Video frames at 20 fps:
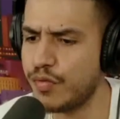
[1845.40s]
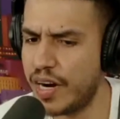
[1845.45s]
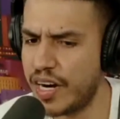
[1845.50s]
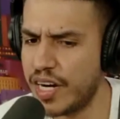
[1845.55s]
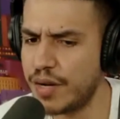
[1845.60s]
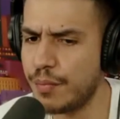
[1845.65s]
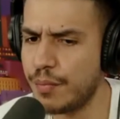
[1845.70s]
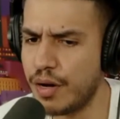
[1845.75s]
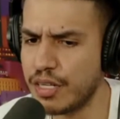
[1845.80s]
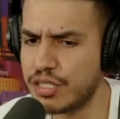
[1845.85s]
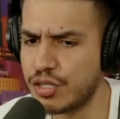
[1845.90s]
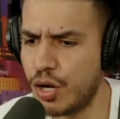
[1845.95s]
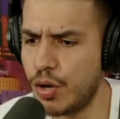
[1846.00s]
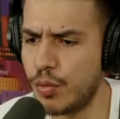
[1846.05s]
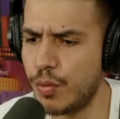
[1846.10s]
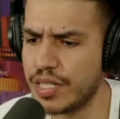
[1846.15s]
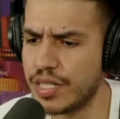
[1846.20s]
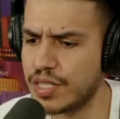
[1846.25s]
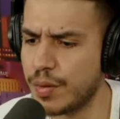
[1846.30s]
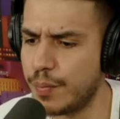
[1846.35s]
very much
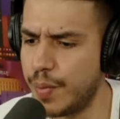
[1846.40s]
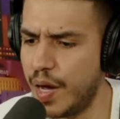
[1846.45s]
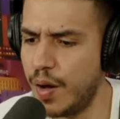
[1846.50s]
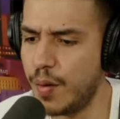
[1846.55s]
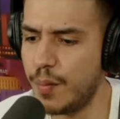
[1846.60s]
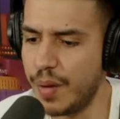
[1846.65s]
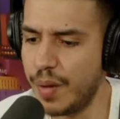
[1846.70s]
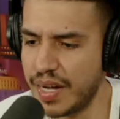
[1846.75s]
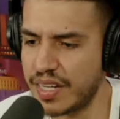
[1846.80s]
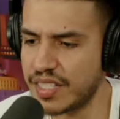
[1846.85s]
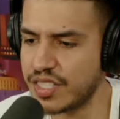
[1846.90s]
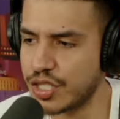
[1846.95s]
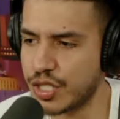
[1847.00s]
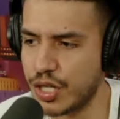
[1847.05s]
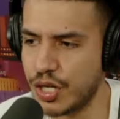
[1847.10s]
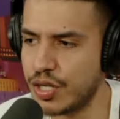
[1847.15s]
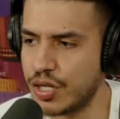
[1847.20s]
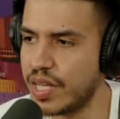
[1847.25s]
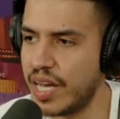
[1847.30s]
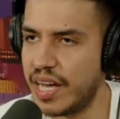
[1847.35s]
always about making
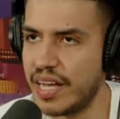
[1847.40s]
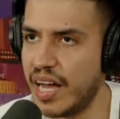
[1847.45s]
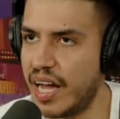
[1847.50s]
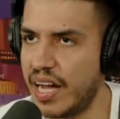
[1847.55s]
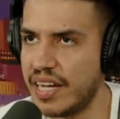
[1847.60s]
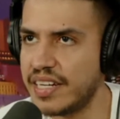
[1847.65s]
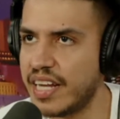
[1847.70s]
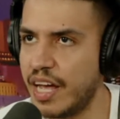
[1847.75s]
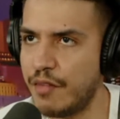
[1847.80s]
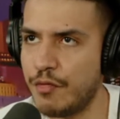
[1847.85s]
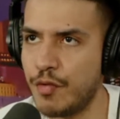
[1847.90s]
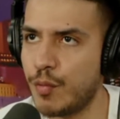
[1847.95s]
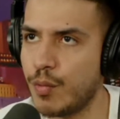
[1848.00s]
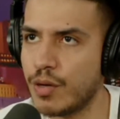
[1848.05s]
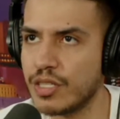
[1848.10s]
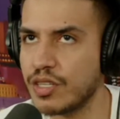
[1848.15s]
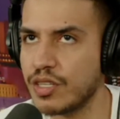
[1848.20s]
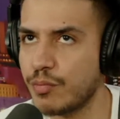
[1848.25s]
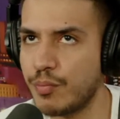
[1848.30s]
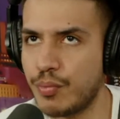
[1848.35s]
sure that I never
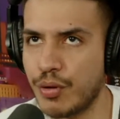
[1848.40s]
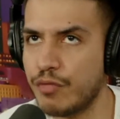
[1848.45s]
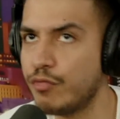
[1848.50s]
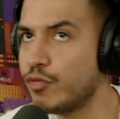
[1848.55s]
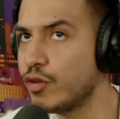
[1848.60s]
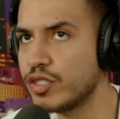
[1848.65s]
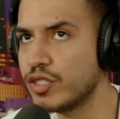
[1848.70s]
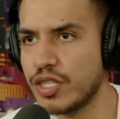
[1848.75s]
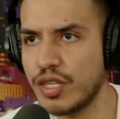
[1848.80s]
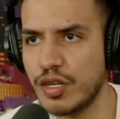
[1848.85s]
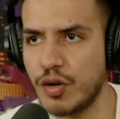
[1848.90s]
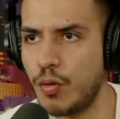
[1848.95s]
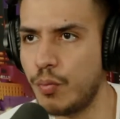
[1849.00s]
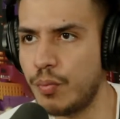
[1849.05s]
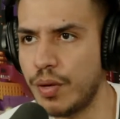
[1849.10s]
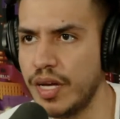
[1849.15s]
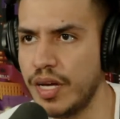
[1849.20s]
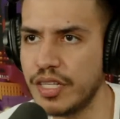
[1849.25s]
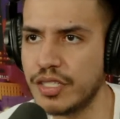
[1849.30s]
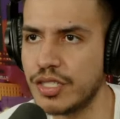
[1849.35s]
was a privileged little
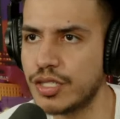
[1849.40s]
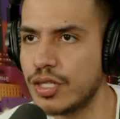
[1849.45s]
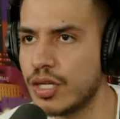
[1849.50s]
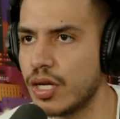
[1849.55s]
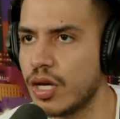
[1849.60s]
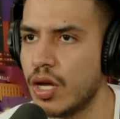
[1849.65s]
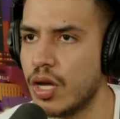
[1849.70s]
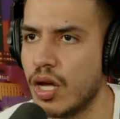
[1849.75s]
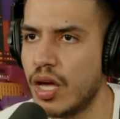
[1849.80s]
bitch.